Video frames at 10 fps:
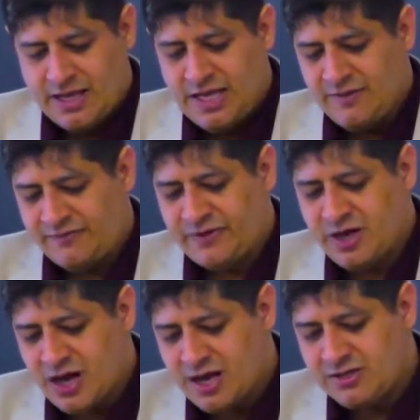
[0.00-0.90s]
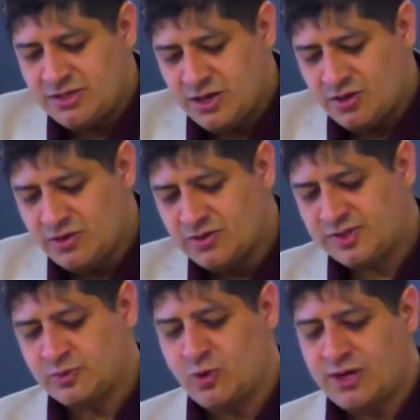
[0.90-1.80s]
If God
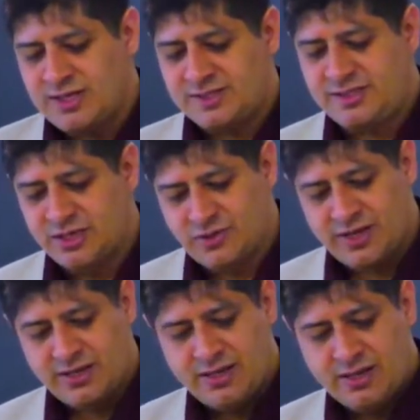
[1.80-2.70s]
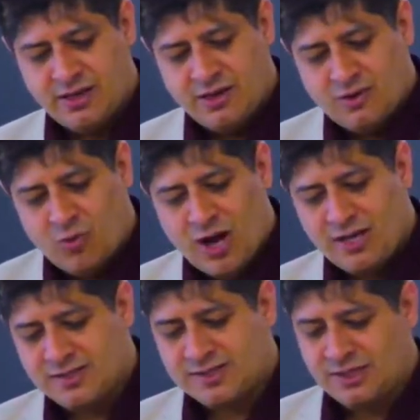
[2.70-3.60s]
knows what He's doing,
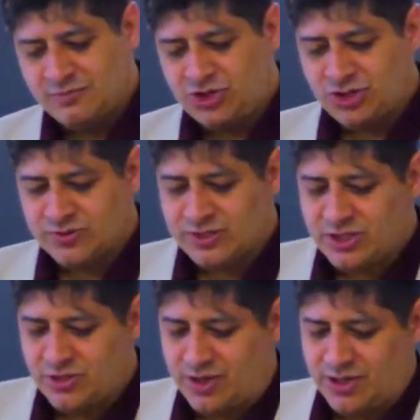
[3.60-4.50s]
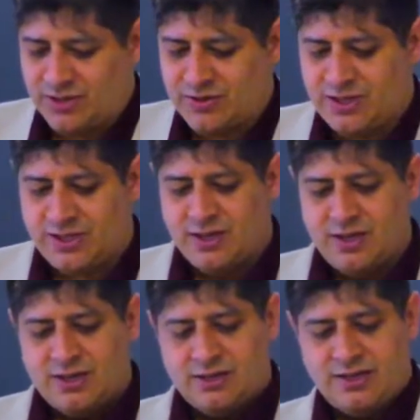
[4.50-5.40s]
why do some children go hungry?
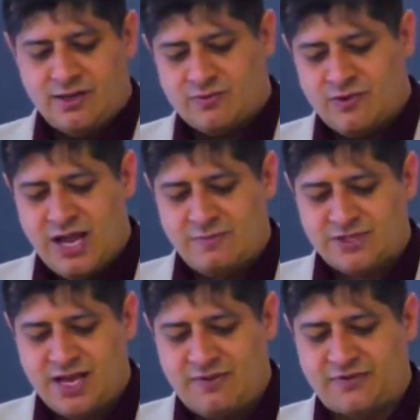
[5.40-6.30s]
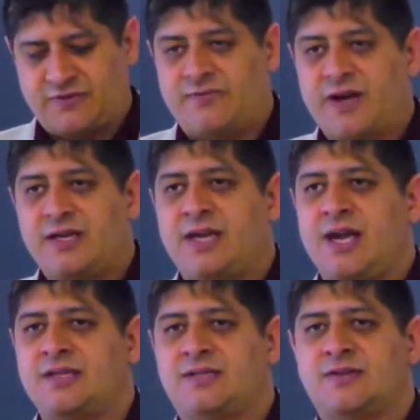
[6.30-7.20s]
get raped, have to fight
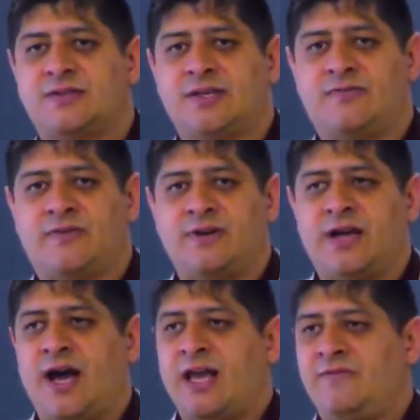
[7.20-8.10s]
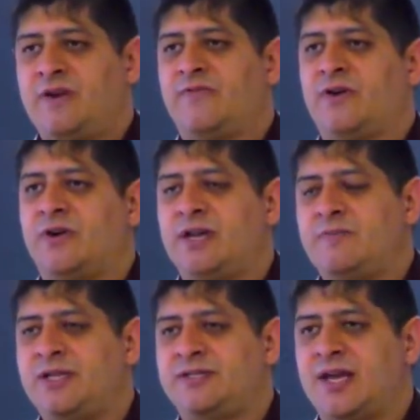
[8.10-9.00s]
cancer, suffer, and die. Have you ever heard
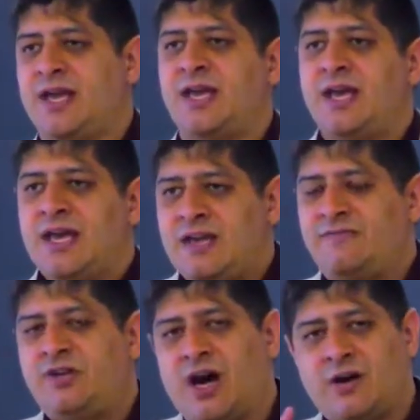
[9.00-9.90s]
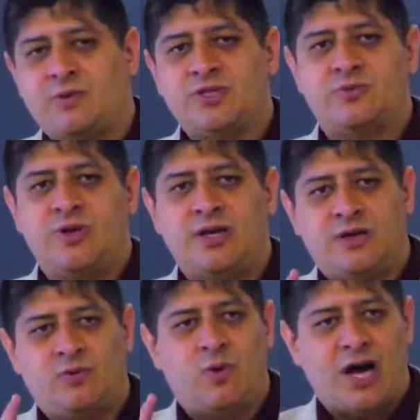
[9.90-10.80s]
anybody say, if God was
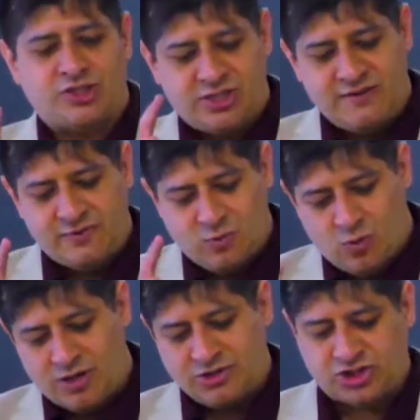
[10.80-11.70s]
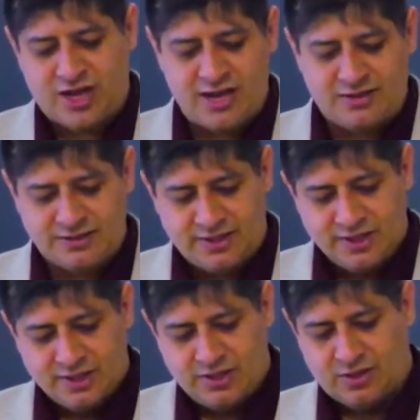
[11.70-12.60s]
real, why should even one child
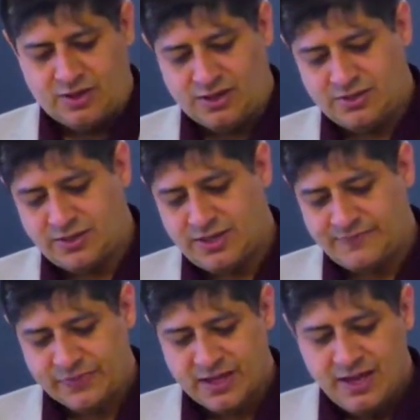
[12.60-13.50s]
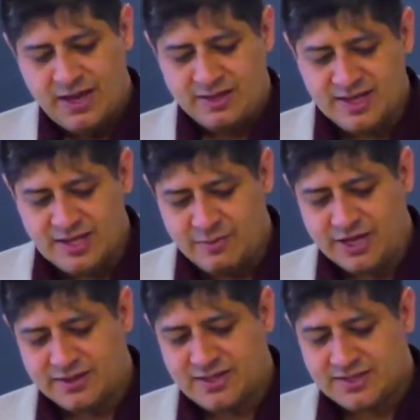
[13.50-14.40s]
go hungry? And think
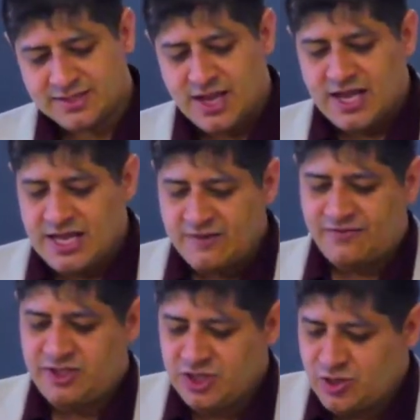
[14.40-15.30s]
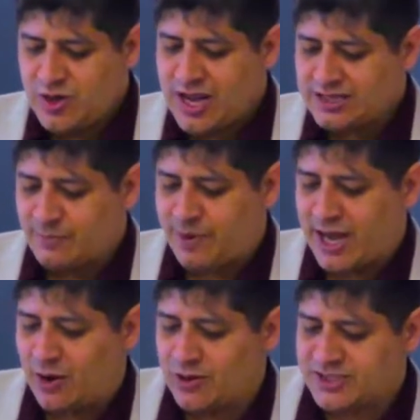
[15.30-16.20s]
about this if you had the
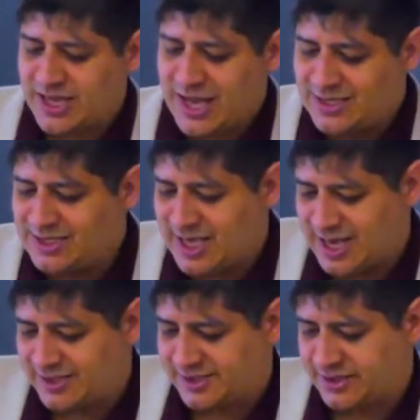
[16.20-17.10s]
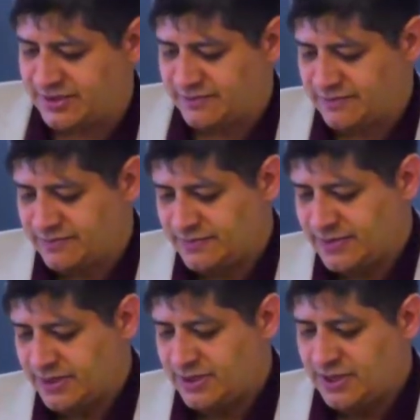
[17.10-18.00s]
power to end cancer,
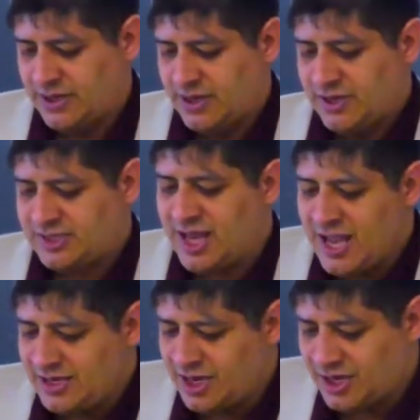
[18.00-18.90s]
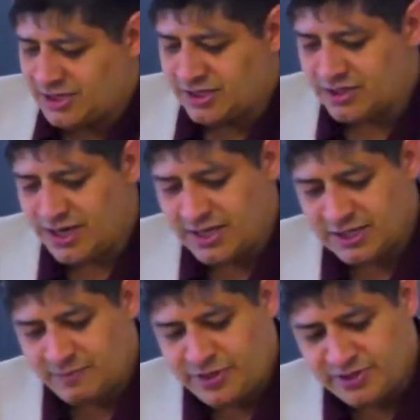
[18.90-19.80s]
to end hunger
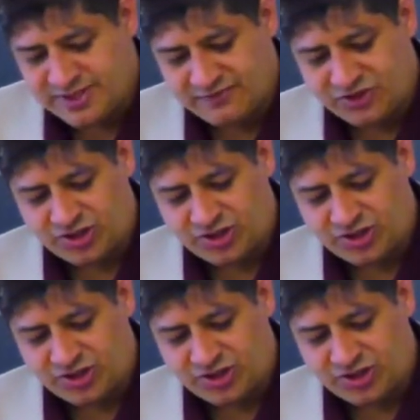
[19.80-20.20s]
and the abuse of